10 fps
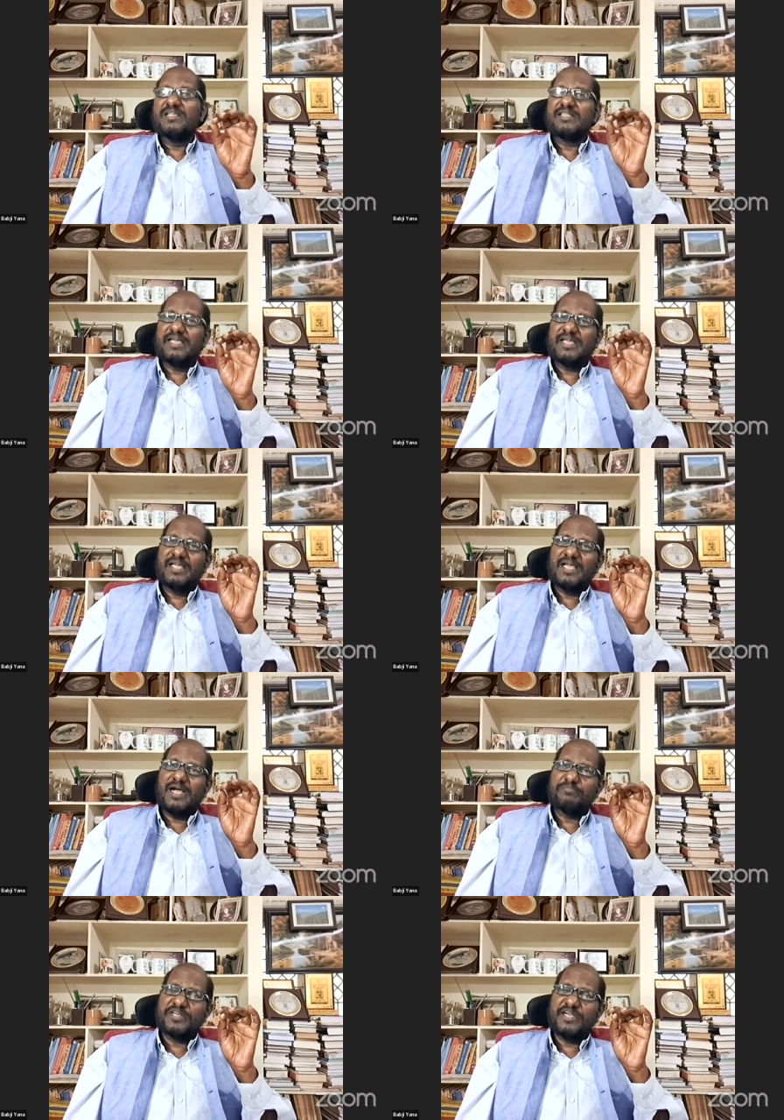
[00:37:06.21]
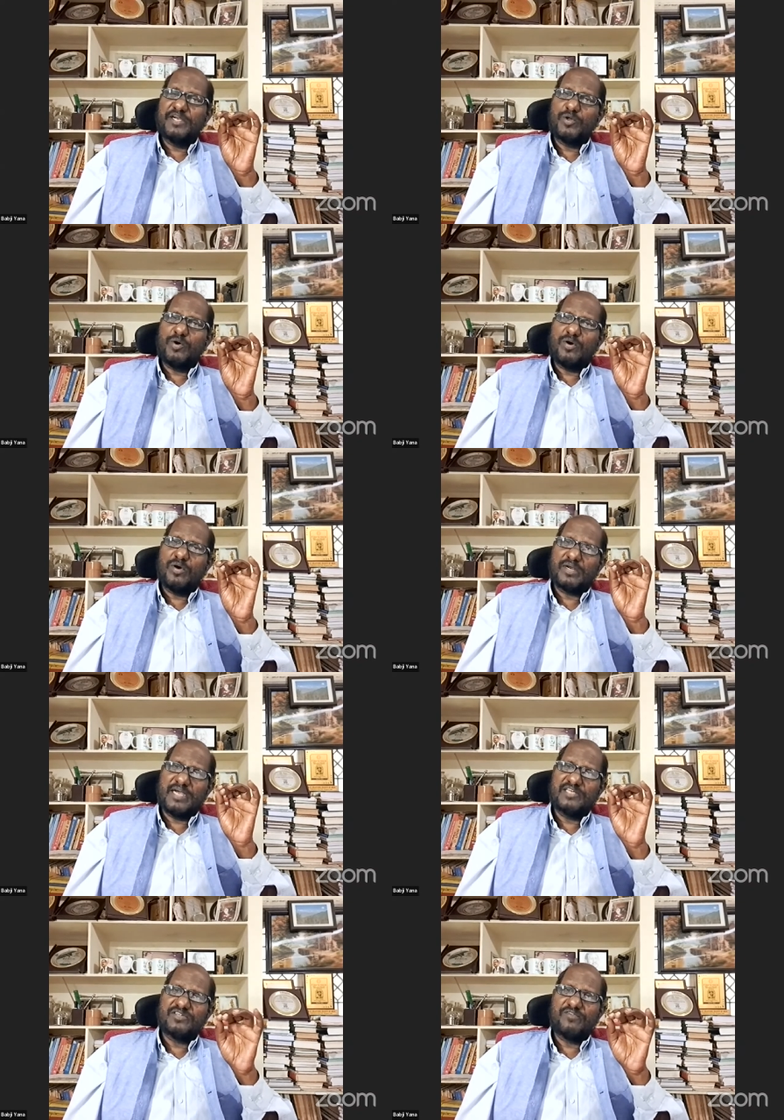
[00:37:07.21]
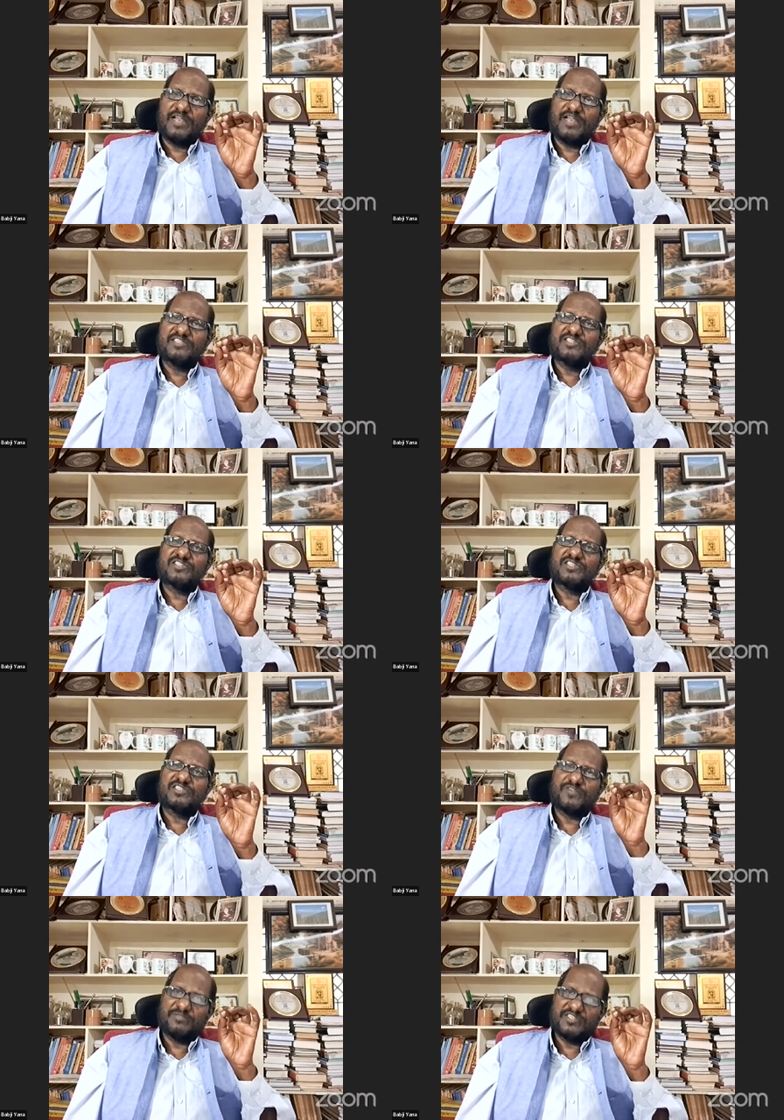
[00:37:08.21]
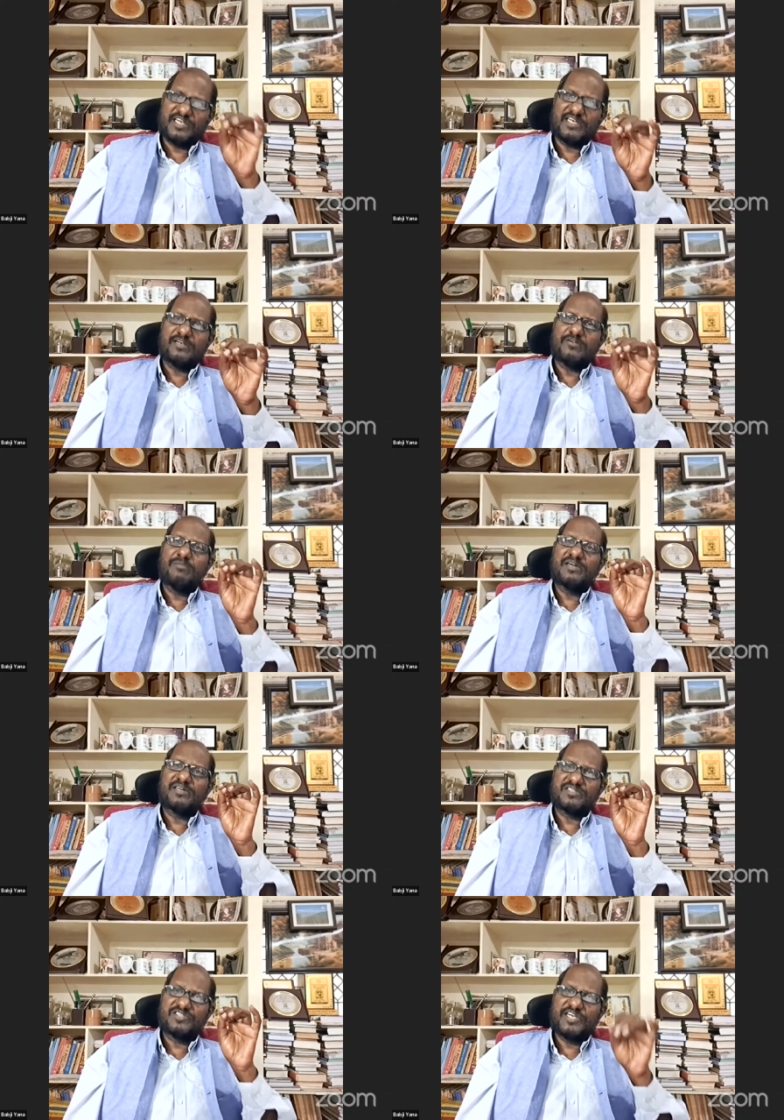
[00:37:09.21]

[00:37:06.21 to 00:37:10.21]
They obtained all kinds of licenses from the central government,